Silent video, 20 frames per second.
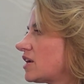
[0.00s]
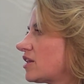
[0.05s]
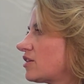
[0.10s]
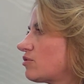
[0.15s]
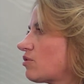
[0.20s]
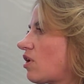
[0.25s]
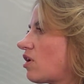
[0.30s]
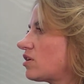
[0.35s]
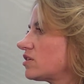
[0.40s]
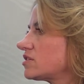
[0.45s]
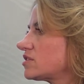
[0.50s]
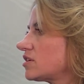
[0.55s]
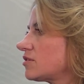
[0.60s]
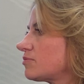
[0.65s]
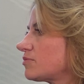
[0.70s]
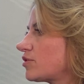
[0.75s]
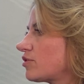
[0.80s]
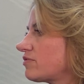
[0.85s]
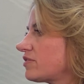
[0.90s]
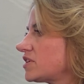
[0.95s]
there are
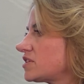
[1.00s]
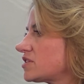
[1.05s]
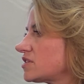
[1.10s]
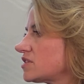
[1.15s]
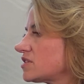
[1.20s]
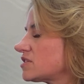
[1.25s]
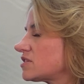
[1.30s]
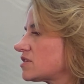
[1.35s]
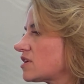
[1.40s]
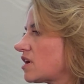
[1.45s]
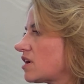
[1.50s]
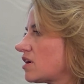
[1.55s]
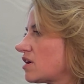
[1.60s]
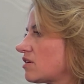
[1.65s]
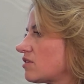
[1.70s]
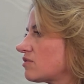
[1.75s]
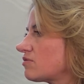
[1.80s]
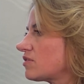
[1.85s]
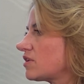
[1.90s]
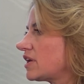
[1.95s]
some provisions
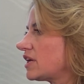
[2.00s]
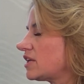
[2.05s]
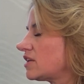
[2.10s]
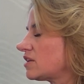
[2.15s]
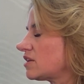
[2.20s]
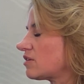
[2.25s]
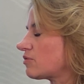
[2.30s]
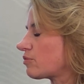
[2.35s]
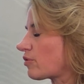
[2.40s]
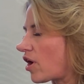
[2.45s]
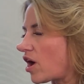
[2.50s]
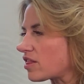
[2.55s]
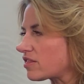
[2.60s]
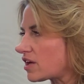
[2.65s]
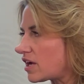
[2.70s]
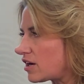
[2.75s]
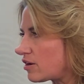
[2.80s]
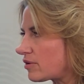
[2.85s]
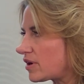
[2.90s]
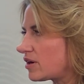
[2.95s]
in the Roth
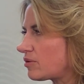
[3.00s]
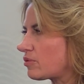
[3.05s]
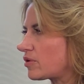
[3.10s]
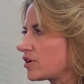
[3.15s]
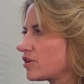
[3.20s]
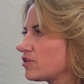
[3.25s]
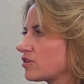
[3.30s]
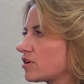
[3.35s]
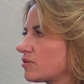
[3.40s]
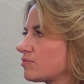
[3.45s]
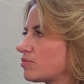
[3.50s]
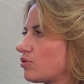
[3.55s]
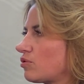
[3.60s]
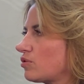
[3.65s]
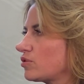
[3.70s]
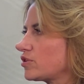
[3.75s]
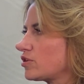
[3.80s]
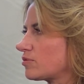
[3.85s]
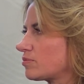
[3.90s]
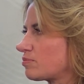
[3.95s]
IRA where you can
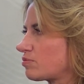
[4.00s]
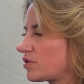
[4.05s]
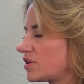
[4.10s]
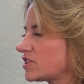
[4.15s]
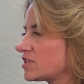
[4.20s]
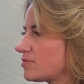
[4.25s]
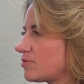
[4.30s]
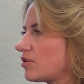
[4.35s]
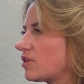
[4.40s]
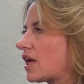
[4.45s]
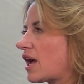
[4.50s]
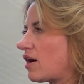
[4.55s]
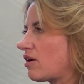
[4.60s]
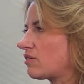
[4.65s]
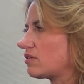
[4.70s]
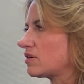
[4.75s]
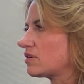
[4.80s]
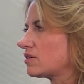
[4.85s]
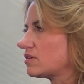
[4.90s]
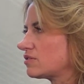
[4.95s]
pull your principal
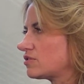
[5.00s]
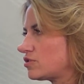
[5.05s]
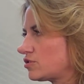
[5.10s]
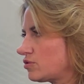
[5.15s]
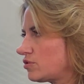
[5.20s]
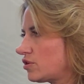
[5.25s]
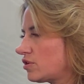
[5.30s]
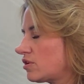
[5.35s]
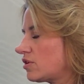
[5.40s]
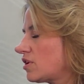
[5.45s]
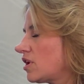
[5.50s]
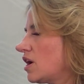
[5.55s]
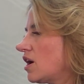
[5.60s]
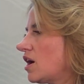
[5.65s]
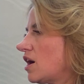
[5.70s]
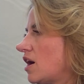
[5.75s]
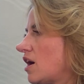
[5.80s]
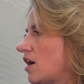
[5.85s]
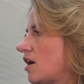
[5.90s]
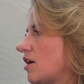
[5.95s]
out sooner,
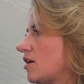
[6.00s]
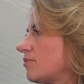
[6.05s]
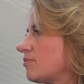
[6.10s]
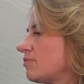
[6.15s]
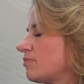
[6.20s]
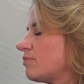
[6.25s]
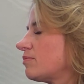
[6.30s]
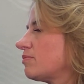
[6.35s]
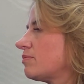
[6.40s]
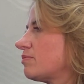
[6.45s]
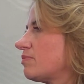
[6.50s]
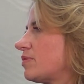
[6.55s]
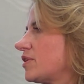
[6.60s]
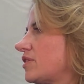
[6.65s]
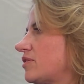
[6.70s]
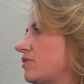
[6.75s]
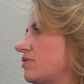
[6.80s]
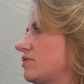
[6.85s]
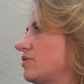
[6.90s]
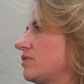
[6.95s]
but
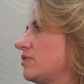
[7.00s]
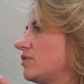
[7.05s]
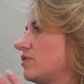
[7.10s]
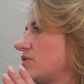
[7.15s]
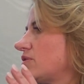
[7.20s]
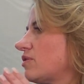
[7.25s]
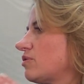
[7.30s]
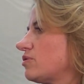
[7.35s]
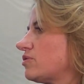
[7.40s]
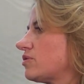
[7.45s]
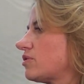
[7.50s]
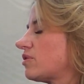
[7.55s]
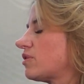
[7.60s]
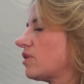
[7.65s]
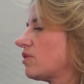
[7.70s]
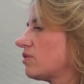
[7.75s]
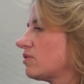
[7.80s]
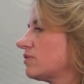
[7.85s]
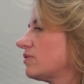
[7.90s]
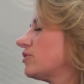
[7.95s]
those
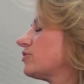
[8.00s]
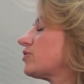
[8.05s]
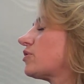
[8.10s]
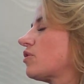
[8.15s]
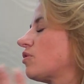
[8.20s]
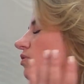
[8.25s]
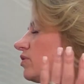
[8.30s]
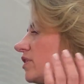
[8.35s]
are a whole